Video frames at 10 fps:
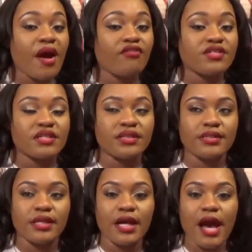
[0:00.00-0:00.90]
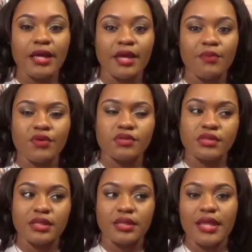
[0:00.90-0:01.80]
I recently did a Kanye
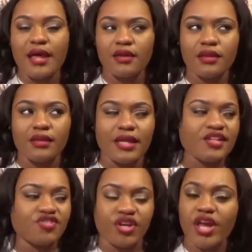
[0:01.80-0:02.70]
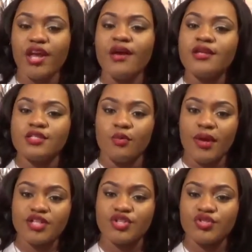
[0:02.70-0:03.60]
post yesterday, so
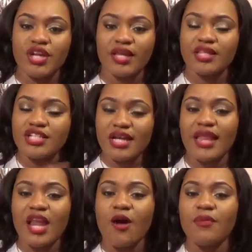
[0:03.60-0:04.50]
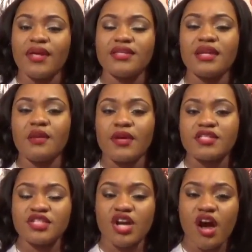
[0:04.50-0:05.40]
make sure you check that out. But he did an
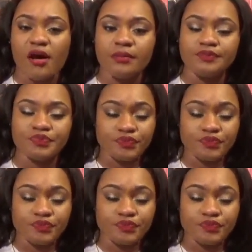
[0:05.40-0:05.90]
amazing job.